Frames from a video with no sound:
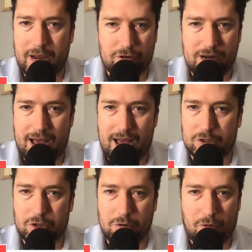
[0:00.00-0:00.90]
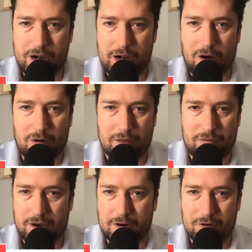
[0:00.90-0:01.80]
Patriot Act 2.0,
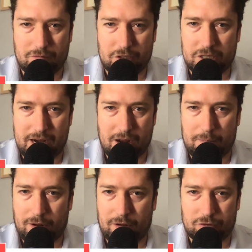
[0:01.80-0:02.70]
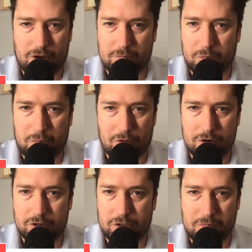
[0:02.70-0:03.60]
that they're setting up all Trump
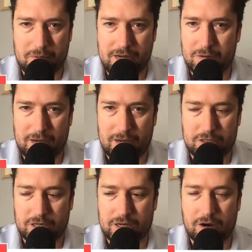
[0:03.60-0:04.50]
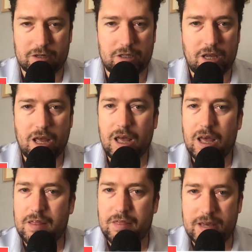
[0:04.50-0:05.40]
supporters to be domestic terrorists,
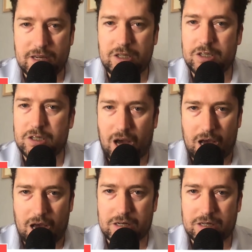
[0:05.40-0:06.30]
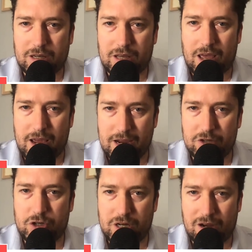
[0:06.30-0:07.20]
this is not
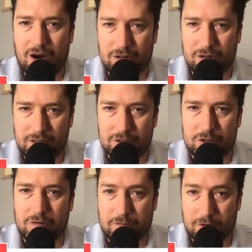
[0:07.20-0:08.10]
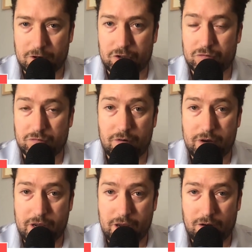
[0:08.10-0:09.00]
A.G. Garland's first
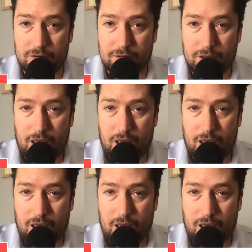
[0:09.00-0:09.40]
rodeo.